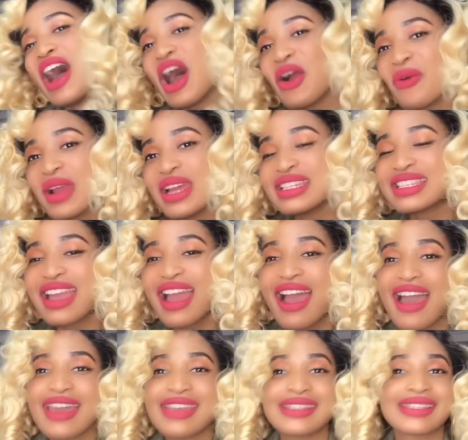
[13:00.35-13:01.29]
Alright
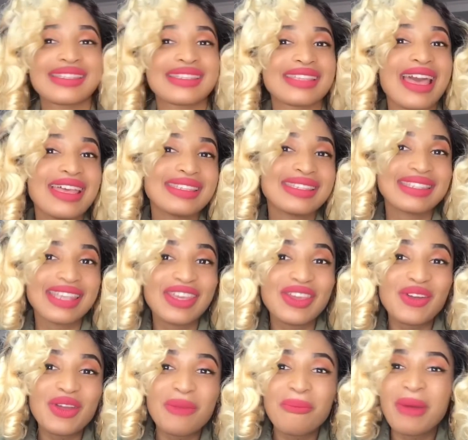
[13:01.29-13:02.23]
guys, see
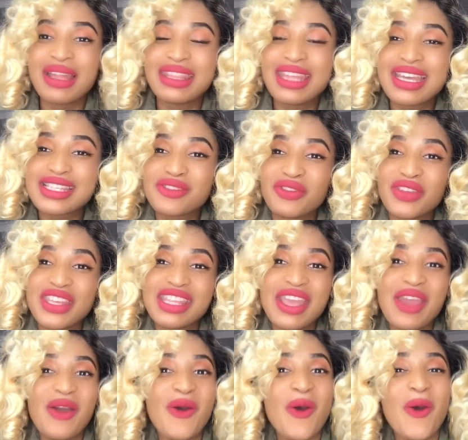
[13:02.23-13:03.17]
you in my next
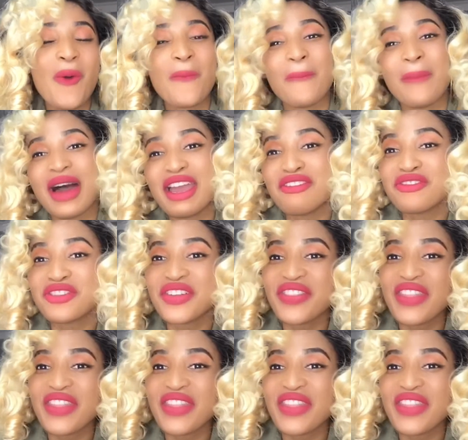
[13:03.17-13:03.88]
video. Bye for